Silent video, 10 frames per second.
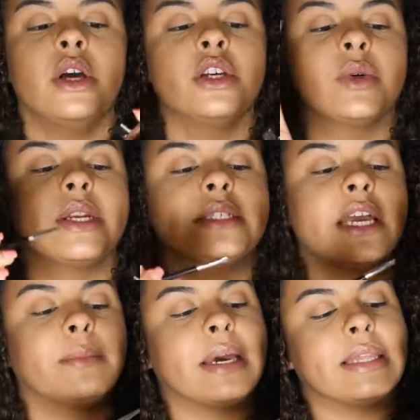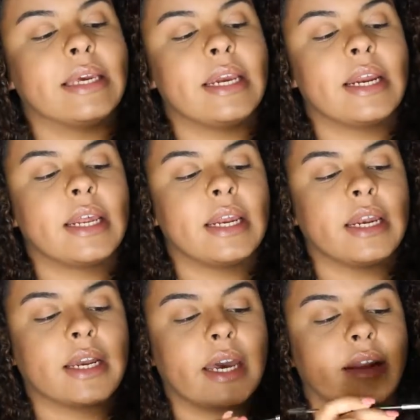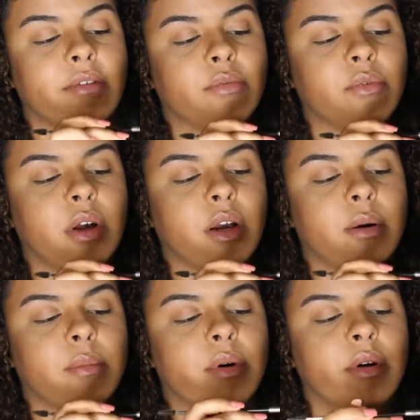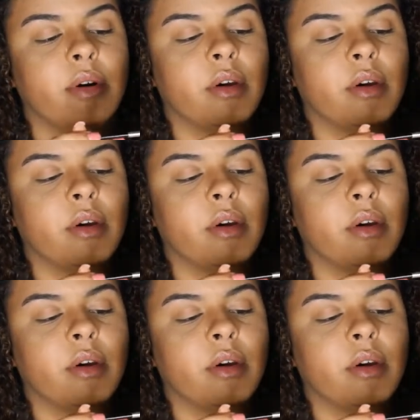So I just take my lid and kind of rub